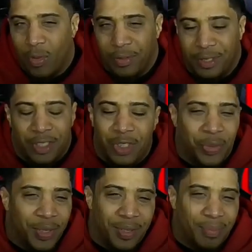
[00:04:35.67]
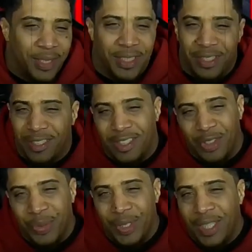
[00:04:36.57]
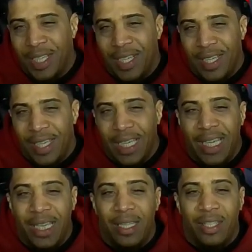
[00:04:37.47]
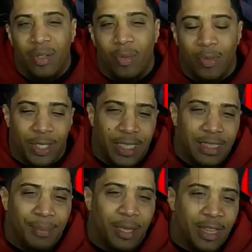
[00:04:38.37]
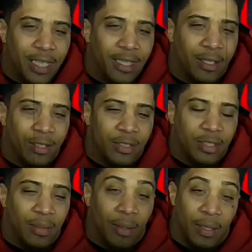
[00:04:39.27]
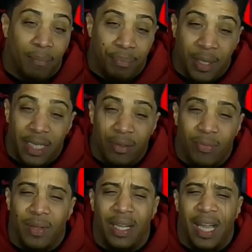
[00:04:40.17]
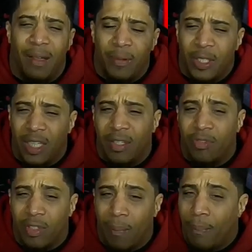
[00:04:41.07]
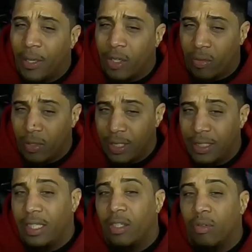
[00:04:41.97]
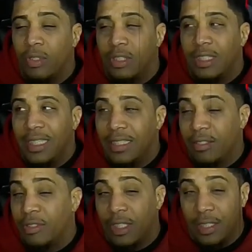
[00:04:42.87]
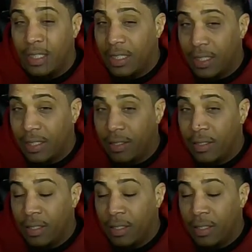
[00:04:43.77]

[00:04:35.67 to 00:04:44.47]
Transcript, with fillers: Just do it, please. Just do it, and release them in theaters. But I would love for a bigger release. I know it's easier said than done,